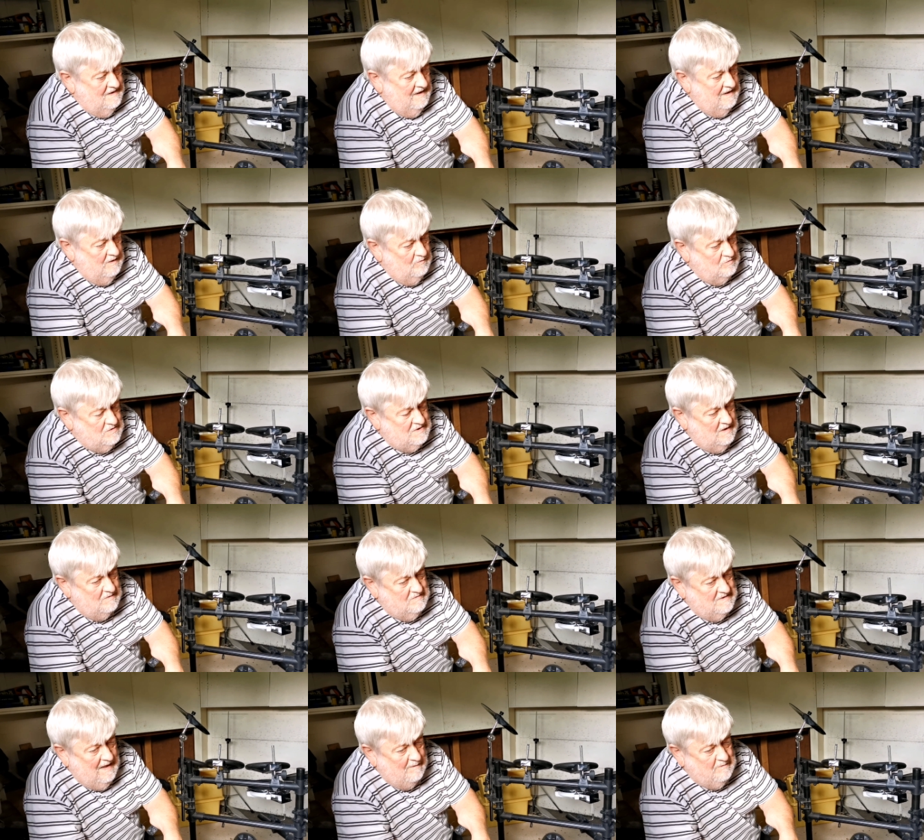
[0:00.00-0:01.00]
and it also
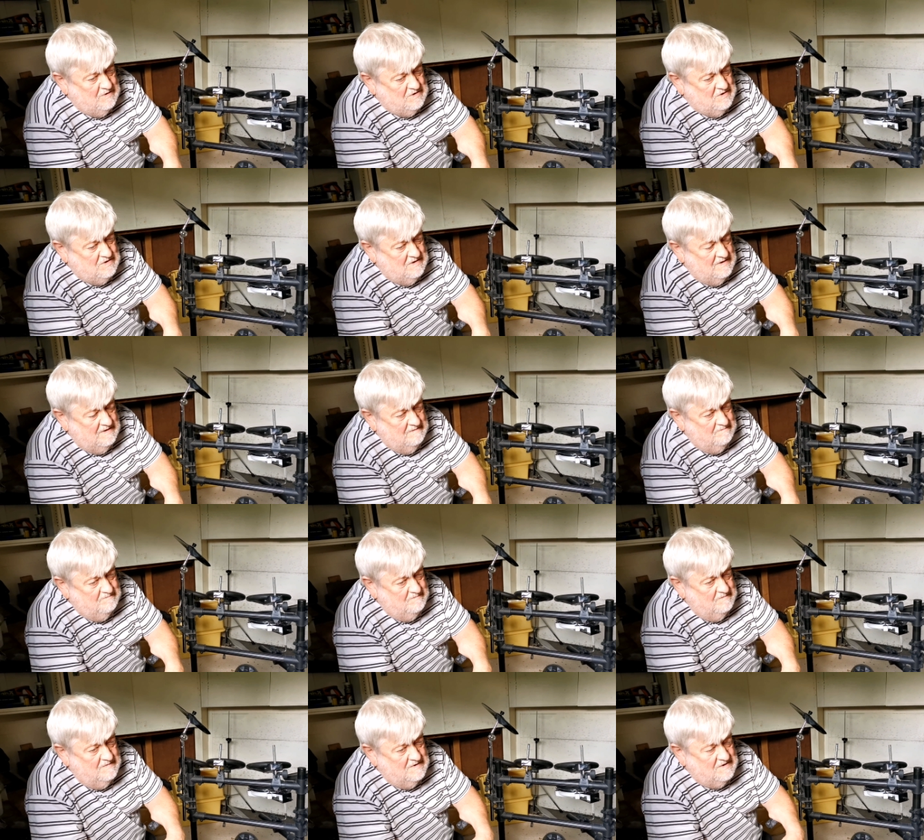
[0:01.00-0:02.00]
damaged the
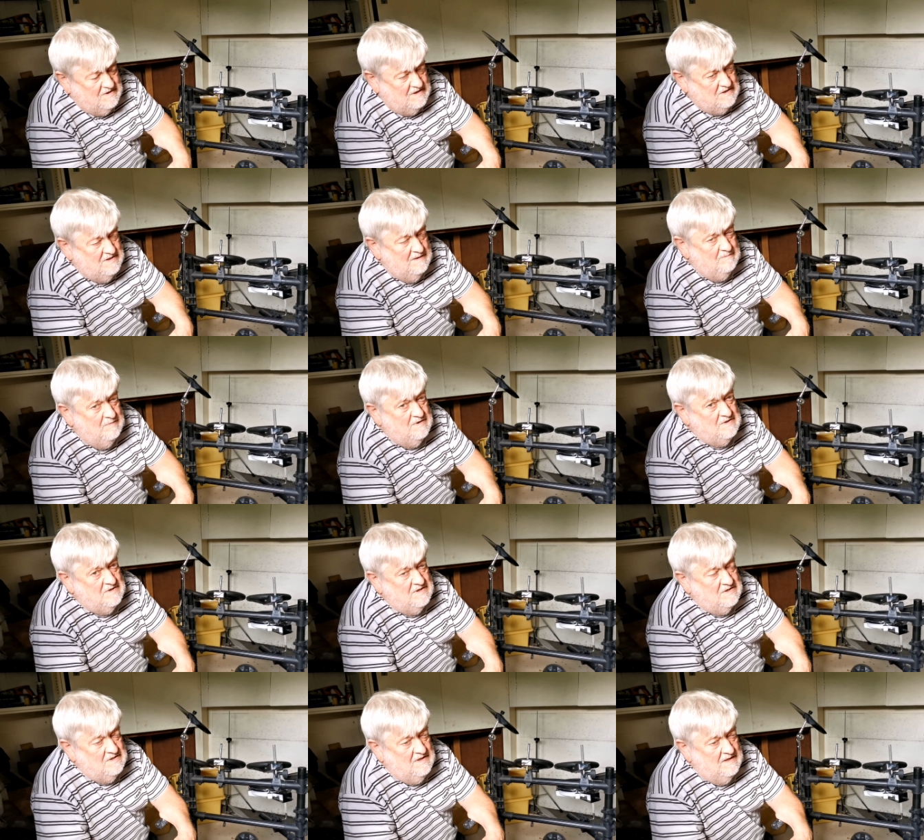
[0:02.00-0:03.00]

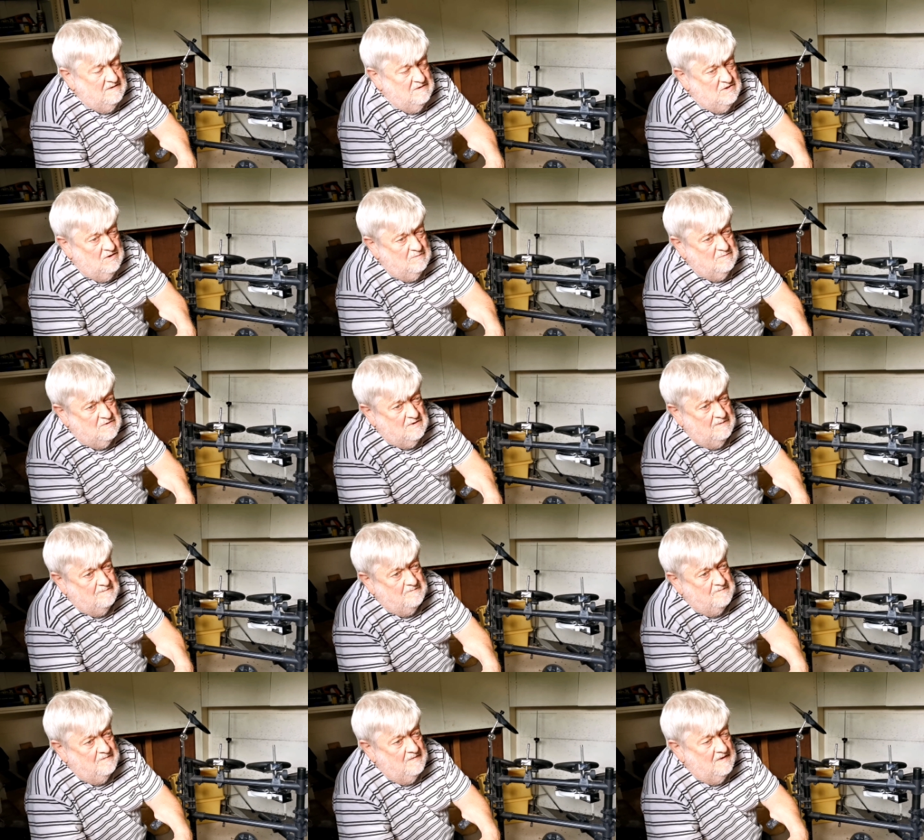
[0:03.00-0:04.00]
16x16 tom-tom.